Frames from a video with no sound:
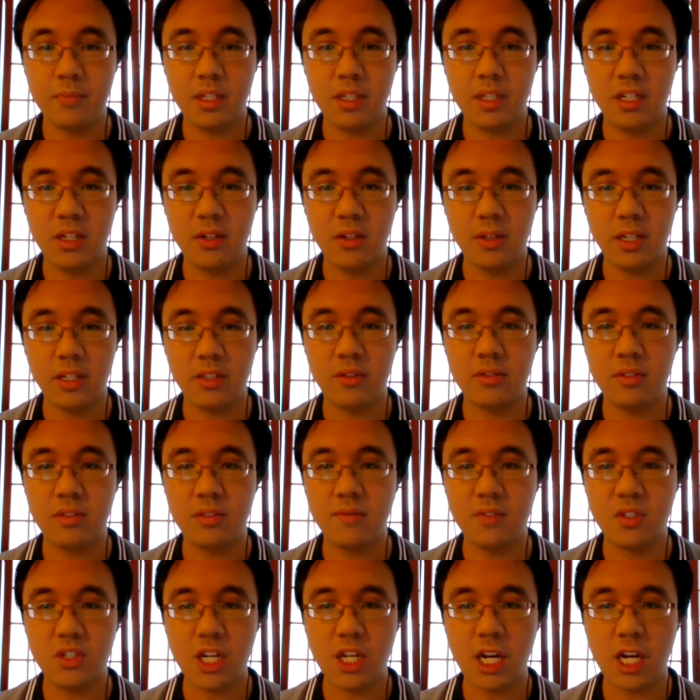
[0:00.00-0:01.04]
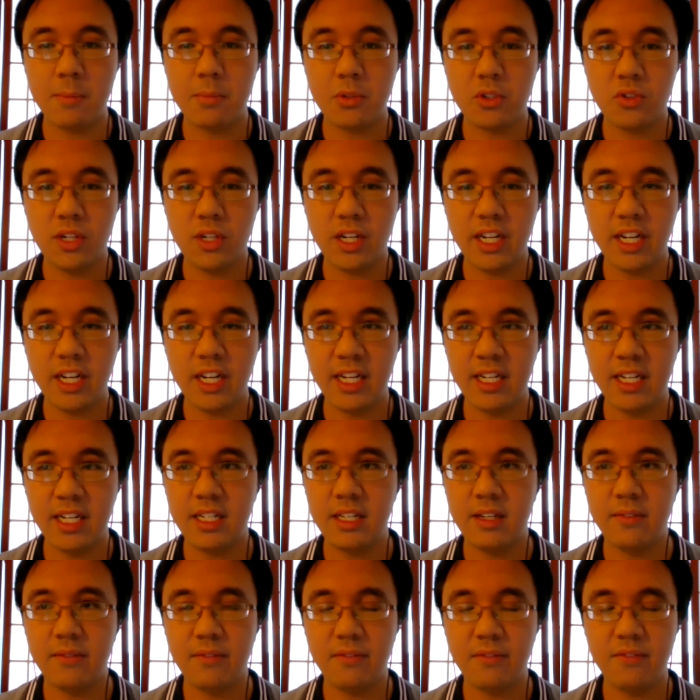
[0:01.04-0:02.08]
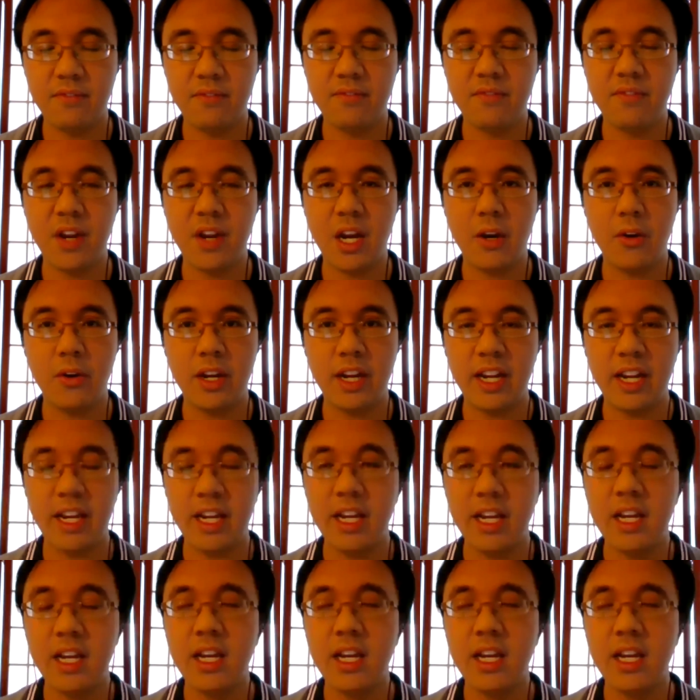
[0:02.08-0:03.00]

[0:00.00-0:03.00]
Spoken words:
Inclusive job training, very